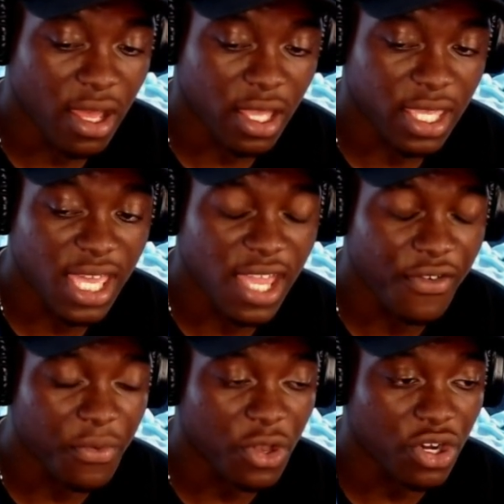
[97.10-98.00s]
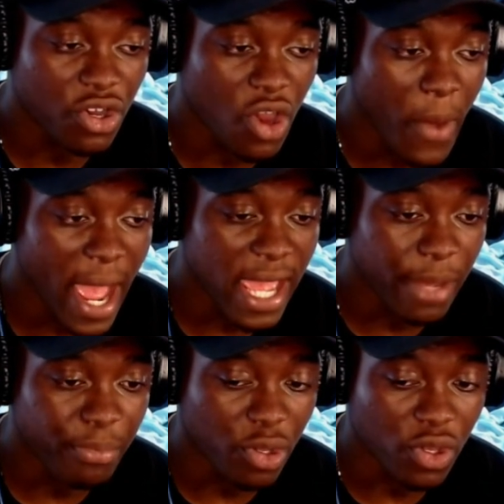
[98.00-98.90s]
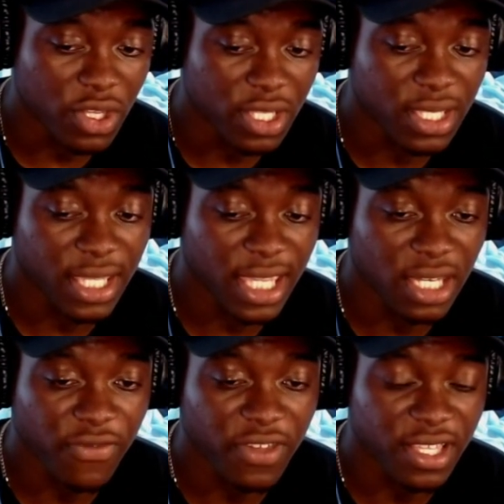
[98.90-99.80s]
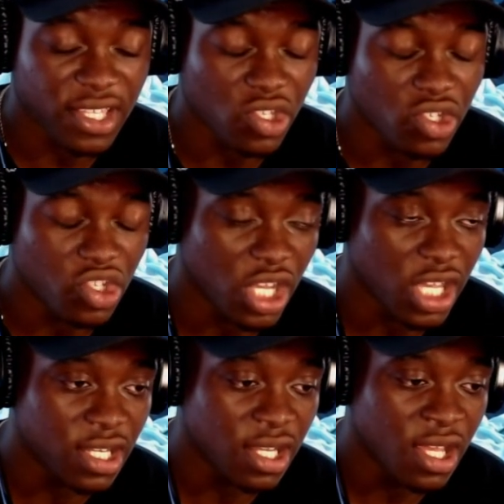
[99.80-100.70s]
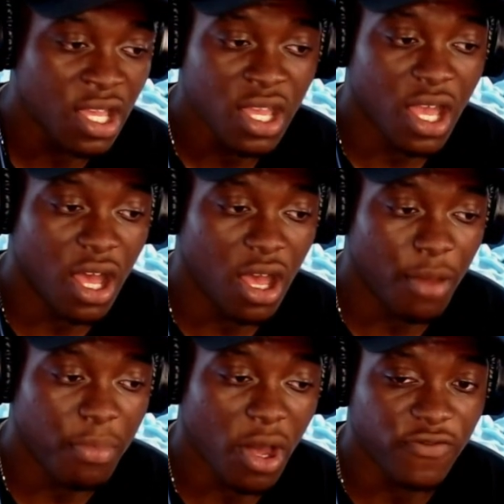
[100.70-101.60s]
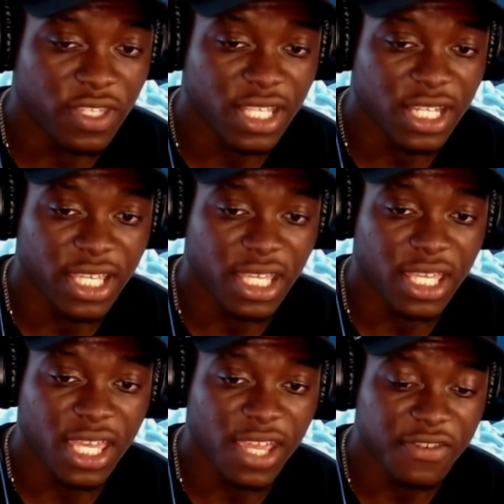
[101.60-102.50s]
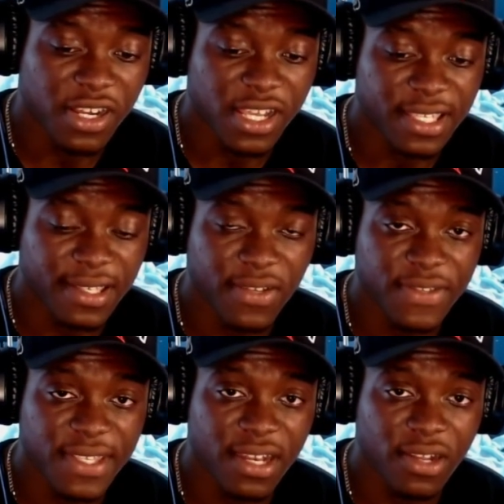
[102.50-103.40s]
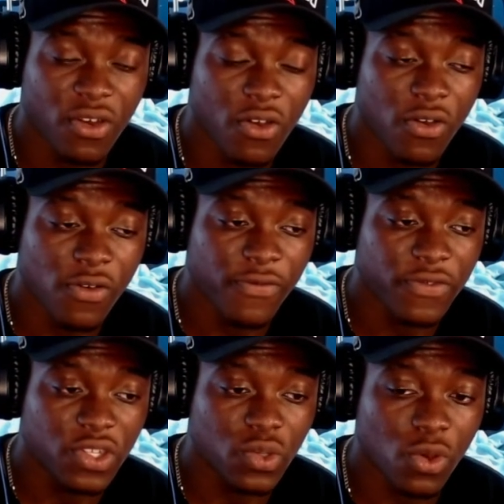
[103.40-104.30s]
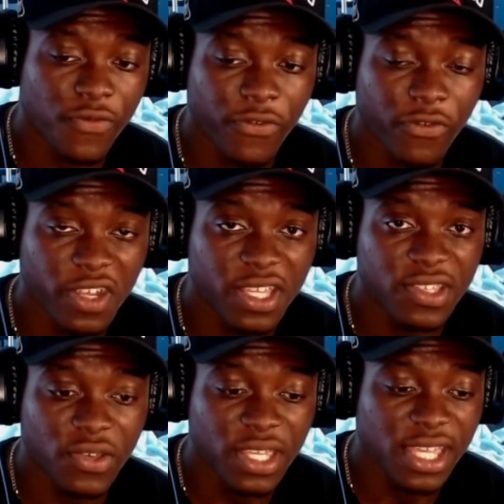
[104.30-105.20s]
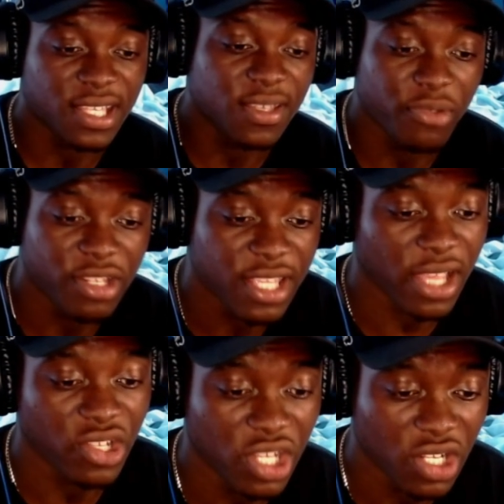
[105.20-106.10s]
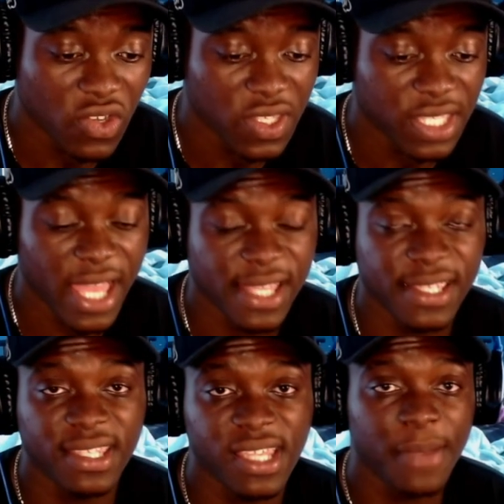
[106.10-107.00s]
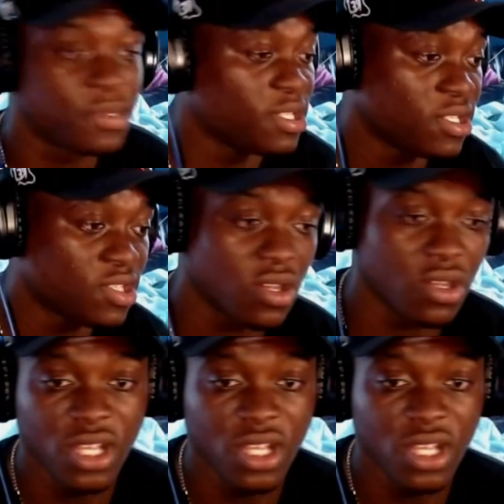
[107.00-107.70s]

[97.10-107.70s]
Kira were gonna go at it because Hina thinks it's Jin, but obviously Kira is the lieutenant of squad 3, so he has to protect Jin because that is his captain. So